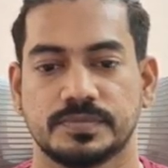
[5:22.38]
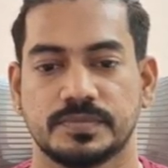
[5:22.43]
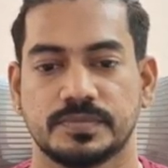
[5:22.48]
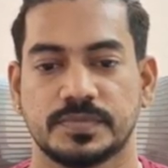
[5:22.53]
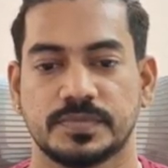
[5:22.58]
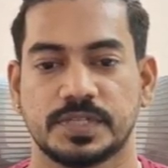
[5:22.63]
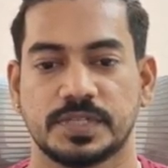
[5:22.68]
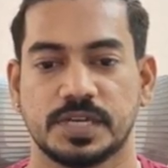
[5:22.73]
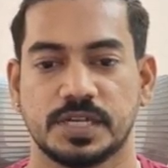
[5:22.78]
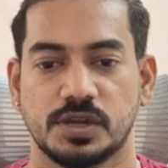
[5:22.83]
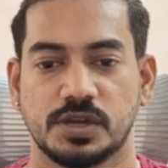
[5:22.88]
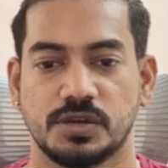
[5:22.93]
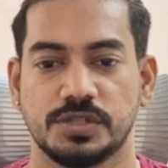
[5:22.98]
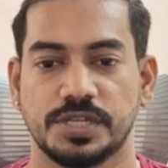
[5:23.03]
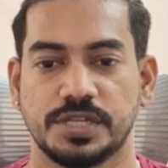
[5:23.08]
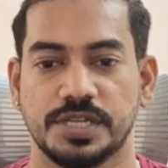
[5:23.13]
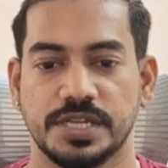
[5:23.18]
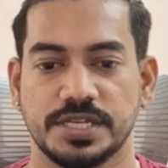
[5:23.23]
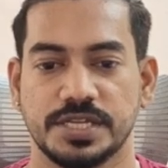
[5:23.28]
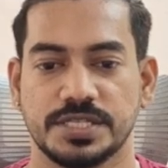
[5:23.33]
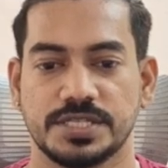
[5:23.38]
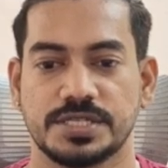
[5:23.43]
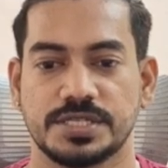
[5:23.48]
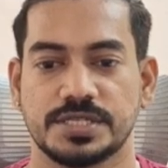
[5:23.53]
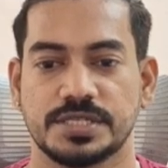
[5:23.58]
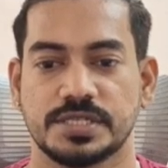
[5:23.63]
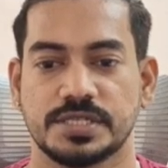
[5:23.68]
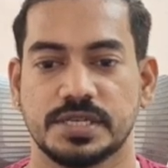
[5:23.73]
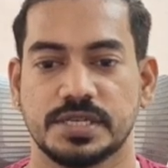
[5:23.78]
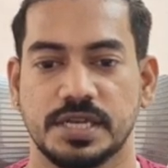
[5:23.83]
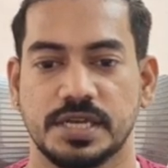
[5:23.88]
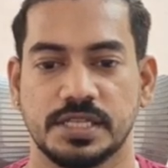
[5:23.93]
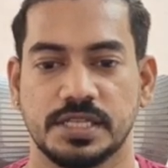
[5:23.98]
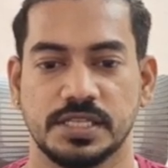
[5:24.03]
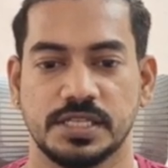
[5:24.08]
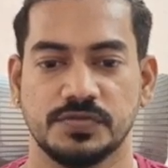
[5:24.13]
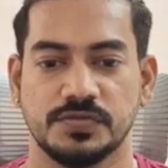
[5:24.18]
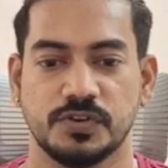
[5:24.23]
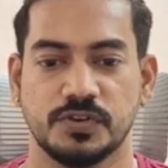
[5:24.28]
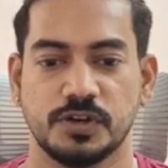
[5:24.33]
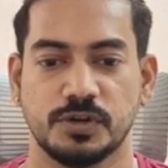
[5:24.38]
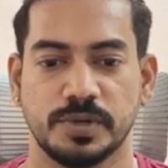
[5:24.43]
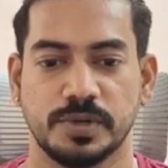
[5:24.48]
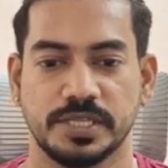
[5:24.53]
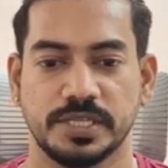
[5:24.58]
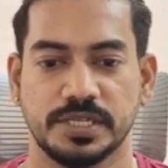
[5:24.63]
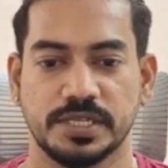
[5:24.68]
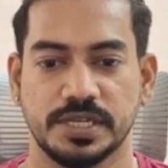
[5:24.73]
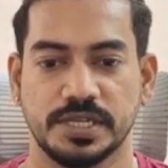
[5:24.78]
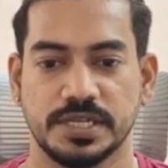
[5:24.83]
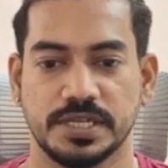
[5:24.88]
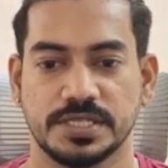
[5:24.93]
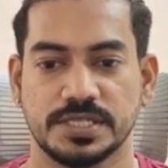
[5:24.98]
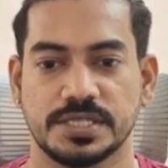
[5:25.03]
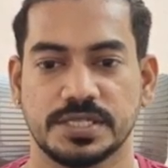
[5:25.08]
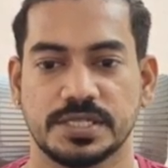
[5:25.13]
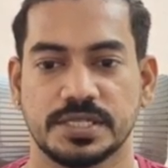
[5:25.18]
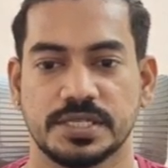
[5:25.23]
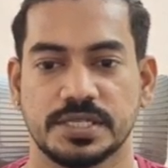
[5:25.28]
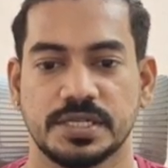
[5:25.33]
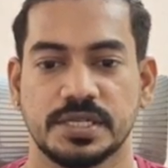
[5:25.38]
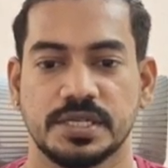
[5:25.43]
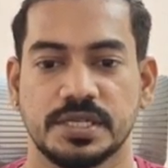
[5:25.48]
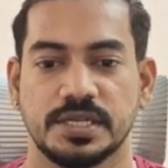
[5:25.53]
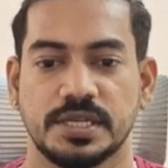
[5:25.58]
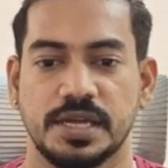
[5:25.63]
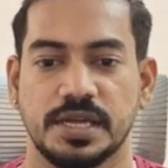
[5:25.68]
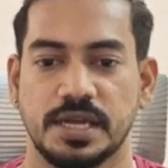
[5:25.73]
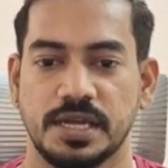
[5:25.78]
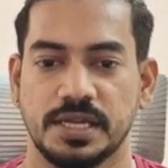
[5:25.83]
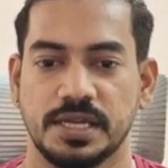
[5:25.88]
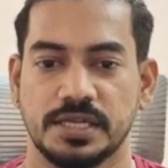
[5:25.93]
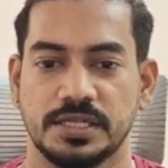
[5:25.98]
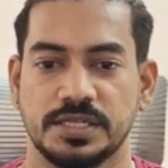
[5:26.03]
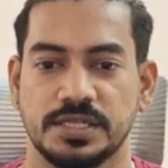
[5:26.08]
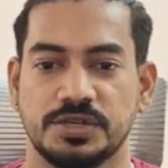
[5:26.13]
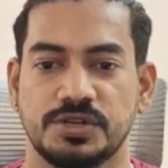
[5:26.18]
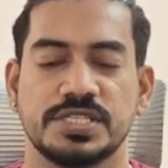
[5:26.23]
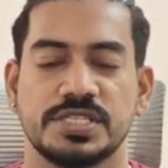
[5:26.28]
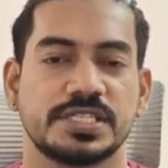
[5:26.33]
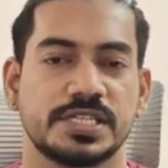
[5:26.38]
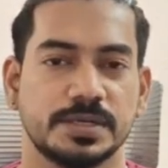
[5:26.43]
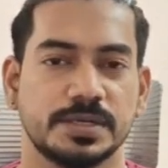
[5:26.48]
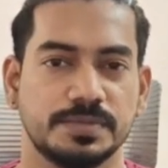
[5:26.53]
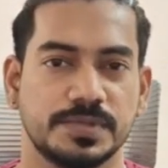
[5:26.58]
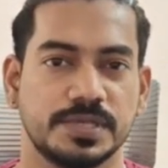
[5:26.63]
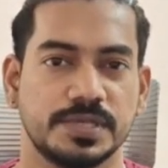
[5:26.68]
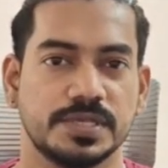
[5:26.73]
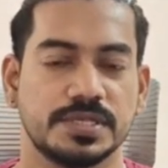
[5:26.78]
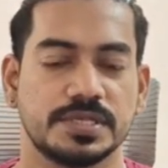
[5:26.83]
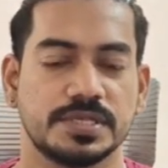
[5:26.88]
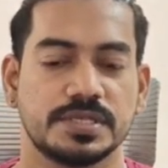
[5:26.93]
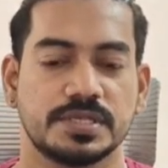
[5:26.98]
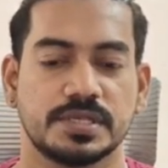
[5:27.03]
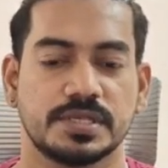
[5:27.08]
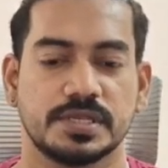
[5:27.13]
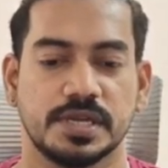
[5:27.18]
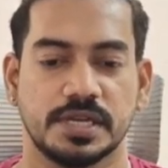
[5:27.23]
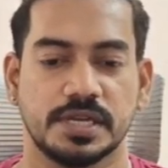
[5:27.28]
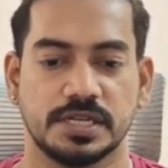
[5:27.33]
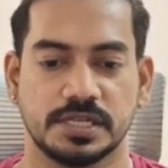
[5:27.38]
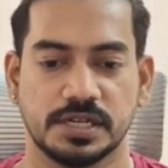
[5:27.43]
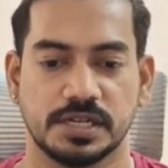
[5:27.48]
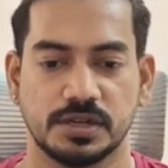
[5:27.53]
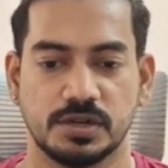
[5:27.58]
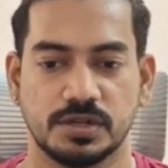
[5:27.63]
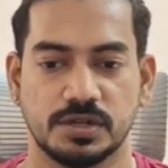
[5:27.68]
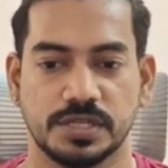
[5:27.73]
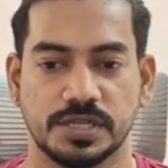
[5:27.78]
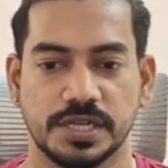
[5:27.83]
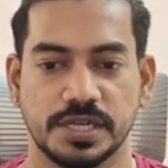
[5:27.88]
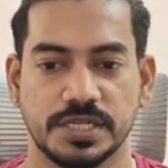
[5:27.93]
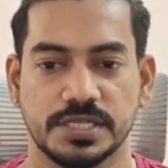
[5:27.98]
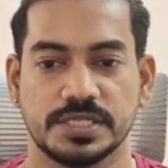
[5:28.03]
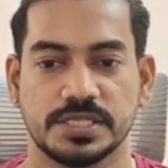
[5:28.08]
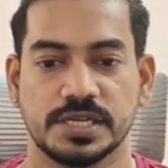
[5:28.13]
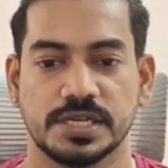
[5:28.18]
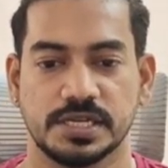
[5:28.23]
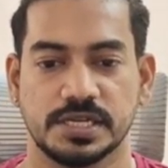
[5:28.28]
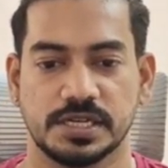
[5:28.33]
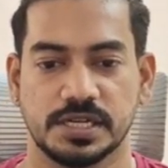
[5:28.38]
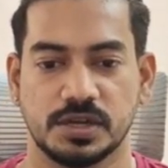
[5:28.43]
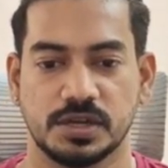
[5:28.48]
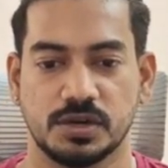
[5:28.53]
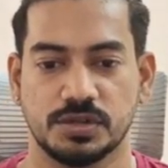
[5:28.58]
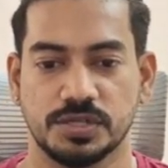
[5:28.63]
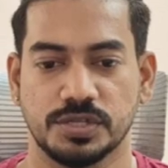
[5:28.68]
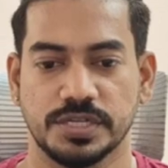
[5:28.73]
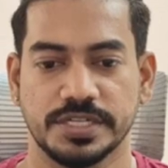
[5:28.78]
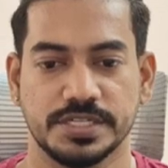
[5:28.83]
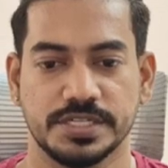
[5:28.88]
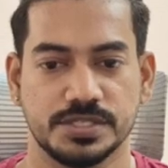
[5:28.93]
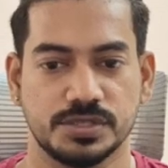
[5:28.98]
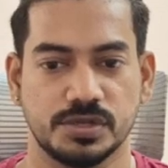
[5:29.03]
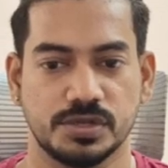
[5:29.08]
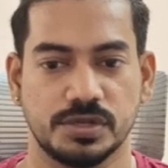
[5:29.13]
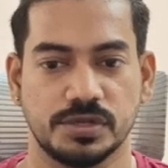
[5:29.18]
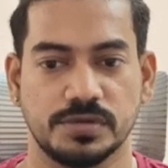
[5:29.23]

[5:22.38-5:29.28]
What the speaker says: Click on the next and then followed by the next, and you can skip this and click on the next and click on the install.